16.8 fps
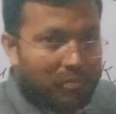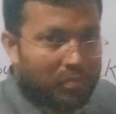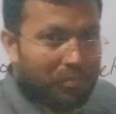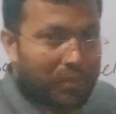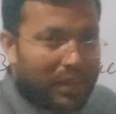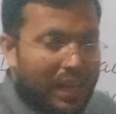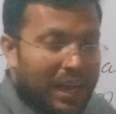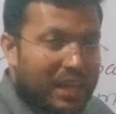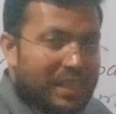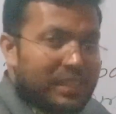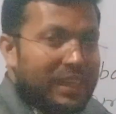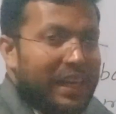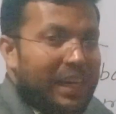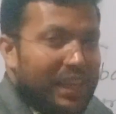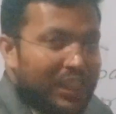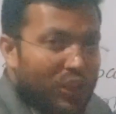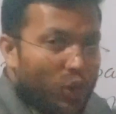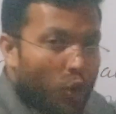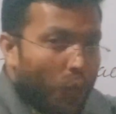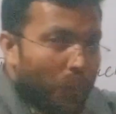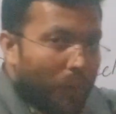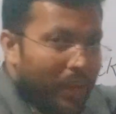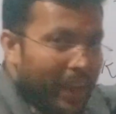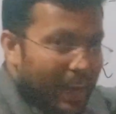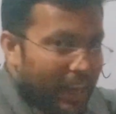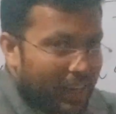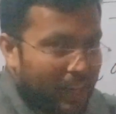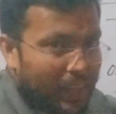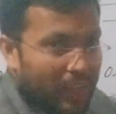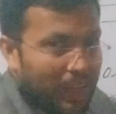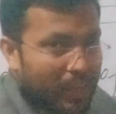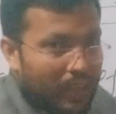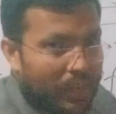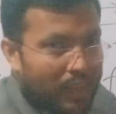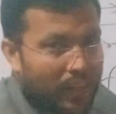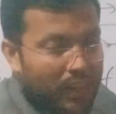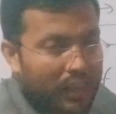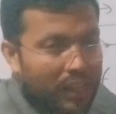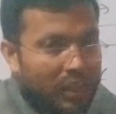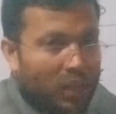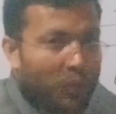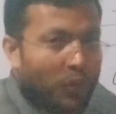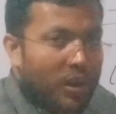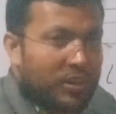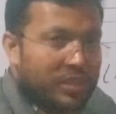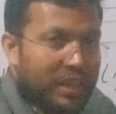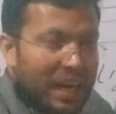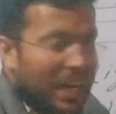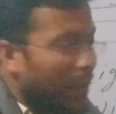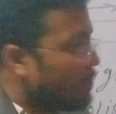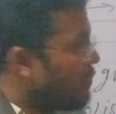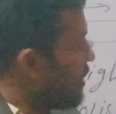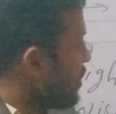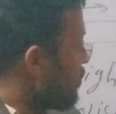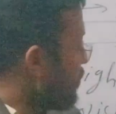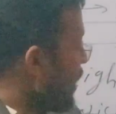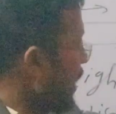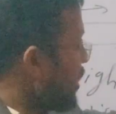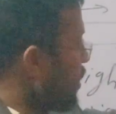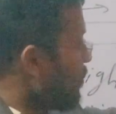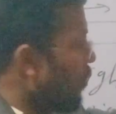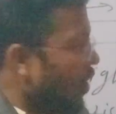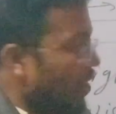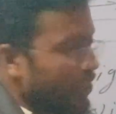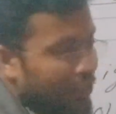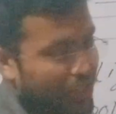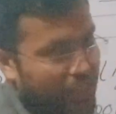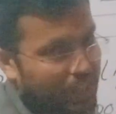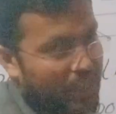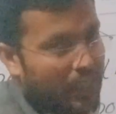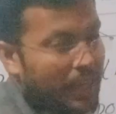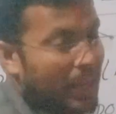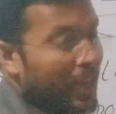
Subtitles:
because it is opaque. One side of this mirror is polished.